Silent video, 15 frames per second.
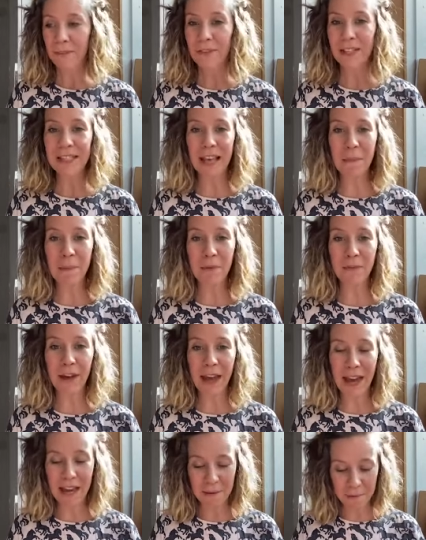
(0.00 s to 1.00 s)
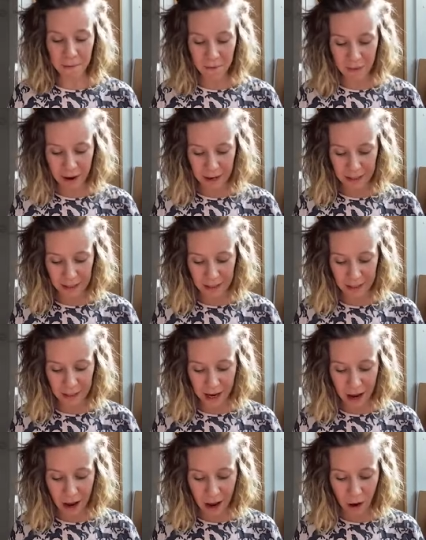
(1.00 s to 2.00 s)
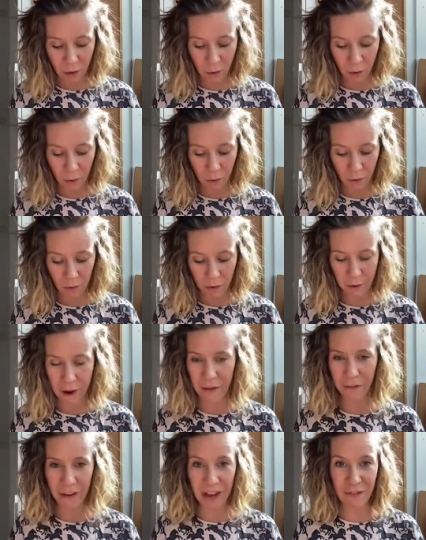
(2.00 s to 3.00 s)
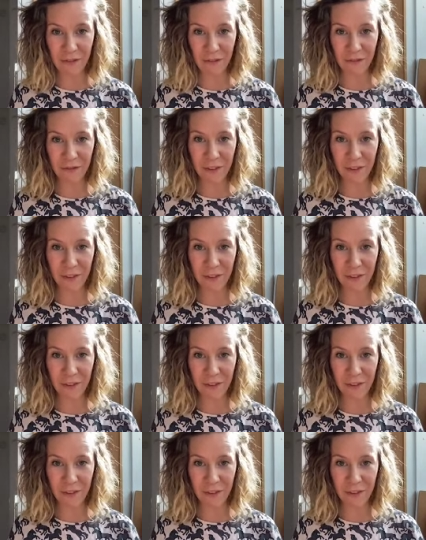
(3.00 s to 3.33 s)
this type of game that now I think